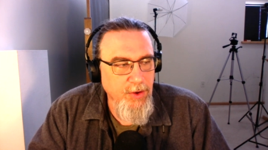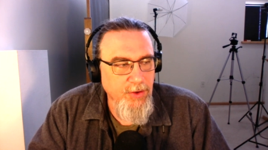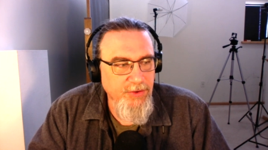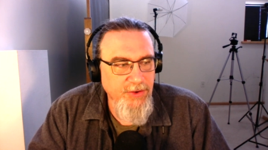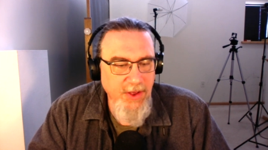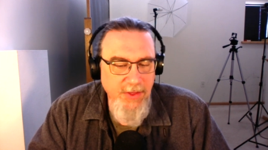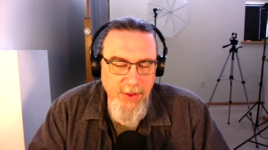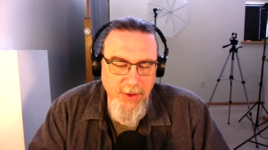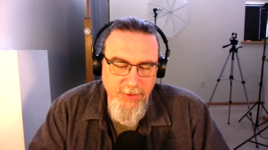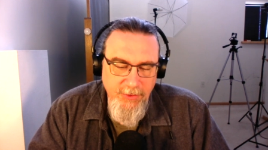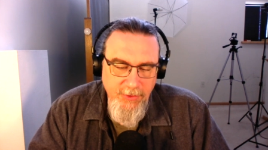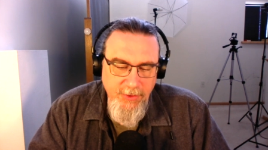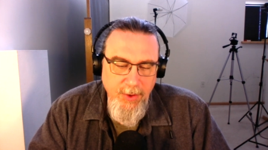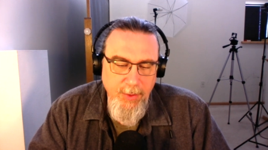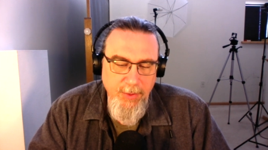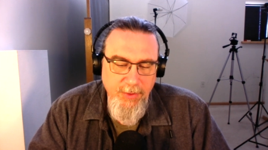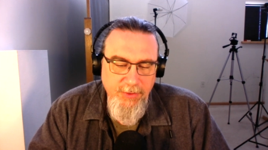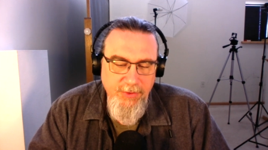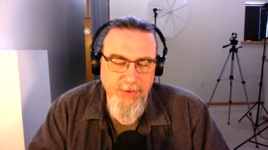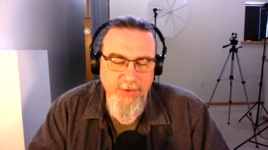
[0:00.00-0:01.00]
say that
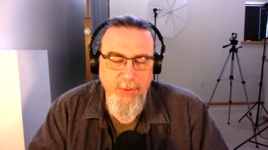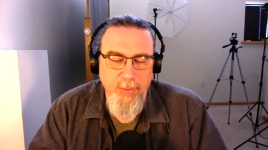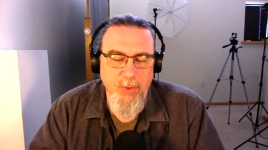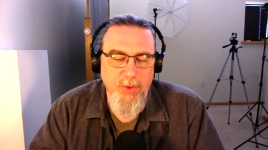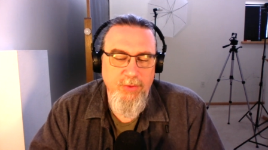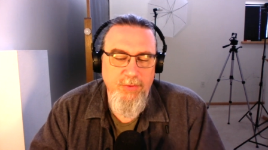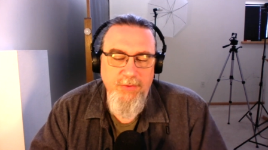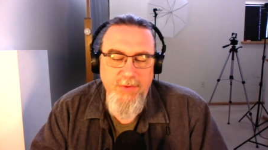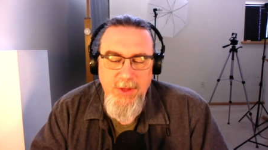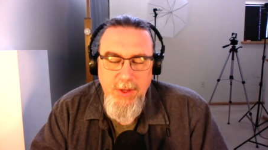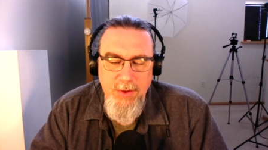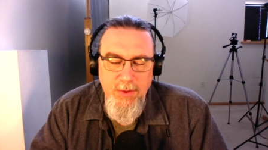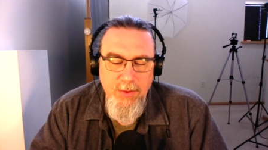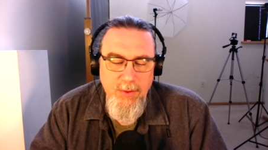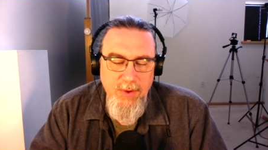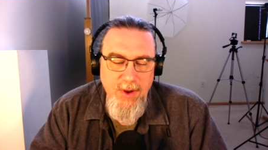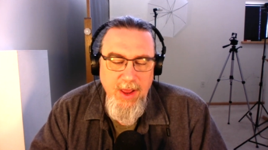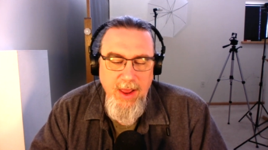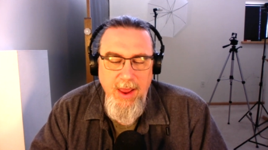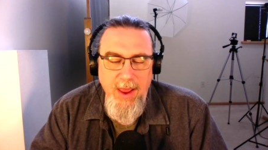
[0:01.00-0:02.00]
Stoicism was
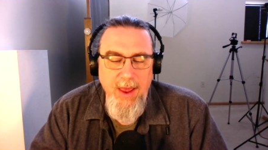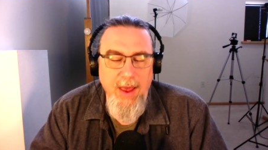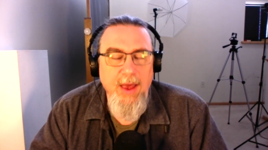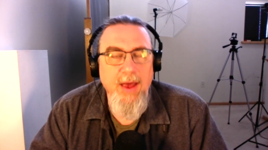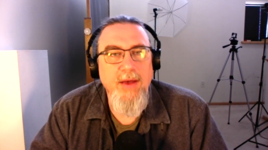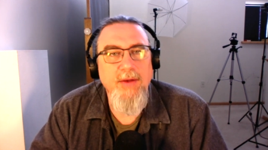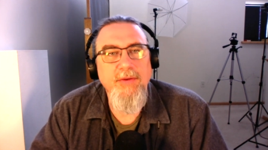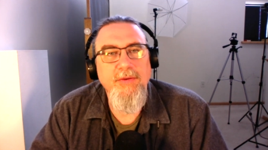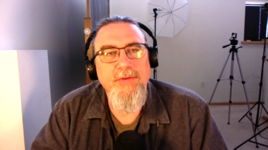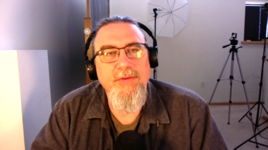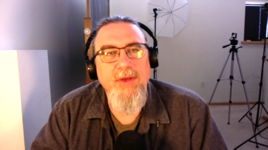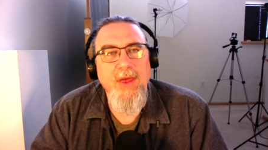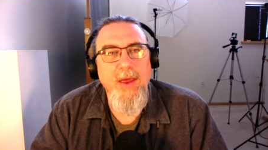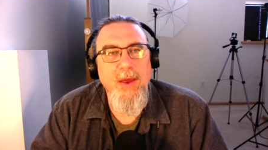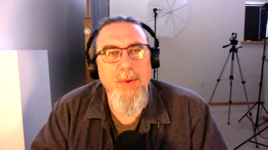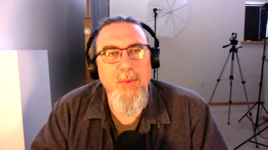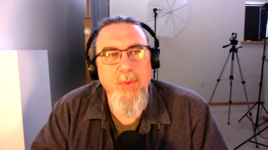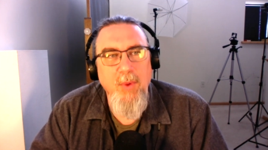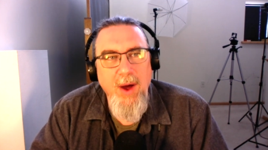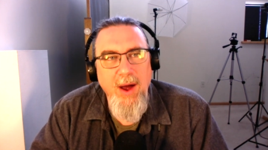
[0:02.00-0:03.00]
viewed as
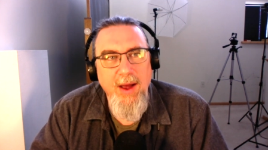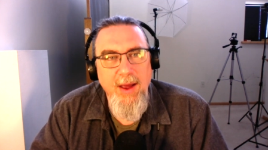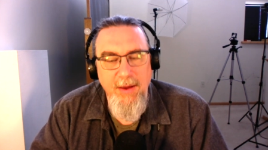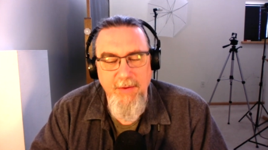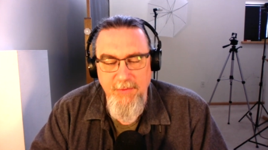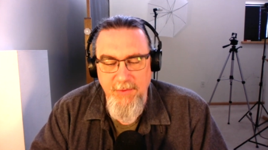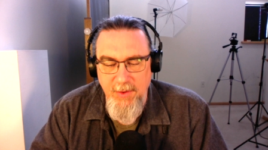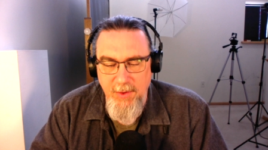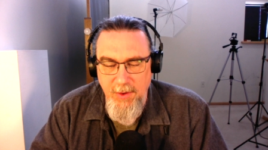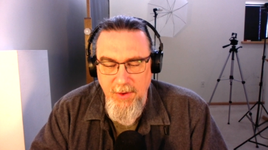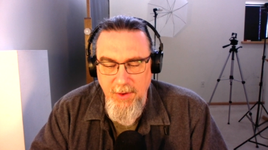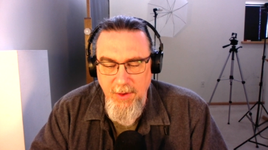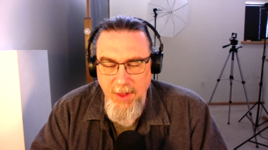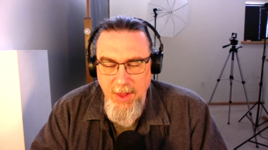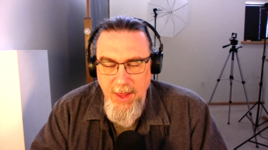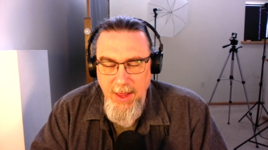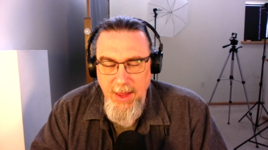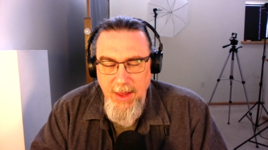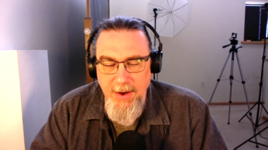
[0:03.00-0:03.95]
a rival,